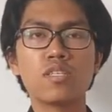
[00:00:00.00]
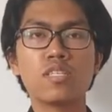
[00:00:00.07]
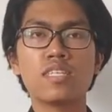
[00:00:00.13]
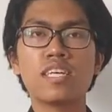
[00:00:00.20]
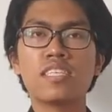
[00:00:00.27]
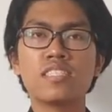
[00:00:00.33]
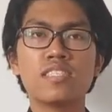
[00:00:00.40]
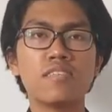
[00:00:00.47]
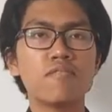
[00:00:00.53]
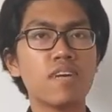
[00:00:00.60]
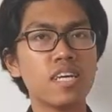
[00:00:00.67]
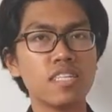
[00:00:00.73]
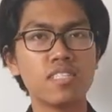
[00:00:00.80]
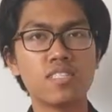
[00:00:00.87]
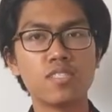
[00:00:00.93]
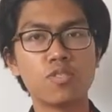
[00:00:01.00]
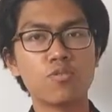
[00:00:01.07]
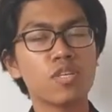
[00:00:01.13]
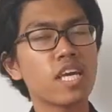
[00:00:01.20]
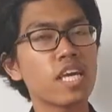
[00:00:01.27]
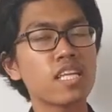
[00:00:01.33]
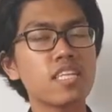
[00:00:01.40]
this device to
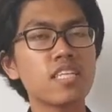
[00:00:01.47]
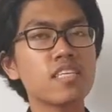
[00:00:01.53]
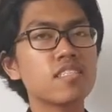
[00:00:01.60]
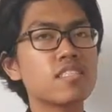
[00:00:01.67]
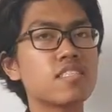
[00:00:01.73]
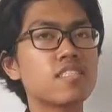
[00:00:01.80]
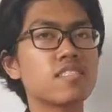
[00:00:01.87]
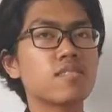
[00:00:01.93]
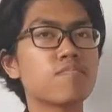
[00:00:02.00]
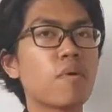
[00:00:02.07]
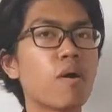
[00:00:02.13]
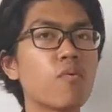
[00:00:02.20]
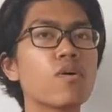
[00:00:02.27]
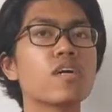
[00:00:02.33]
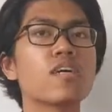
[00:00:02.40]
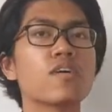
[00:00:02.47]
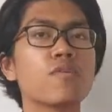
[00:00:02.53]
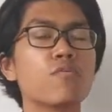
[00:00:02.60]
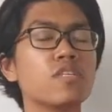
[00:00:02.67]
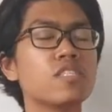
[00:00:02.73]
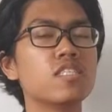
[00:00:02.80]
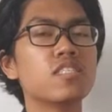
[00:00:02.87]
get this power,
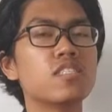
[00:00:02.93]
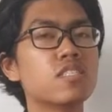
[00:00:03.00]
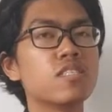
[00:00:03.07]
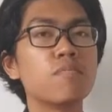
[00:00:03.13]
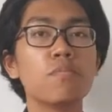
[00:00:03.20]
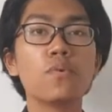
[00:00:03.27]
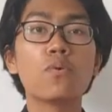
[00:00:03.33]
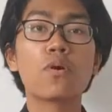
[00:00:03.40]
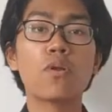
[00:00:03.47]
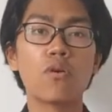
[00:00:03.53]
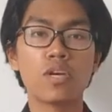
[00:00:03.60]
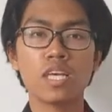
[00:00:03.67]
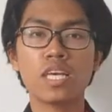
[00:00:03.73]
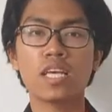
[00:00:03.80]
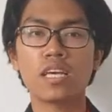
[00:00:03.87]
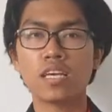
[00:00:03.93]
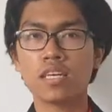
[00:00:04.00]
which is CPU clocking.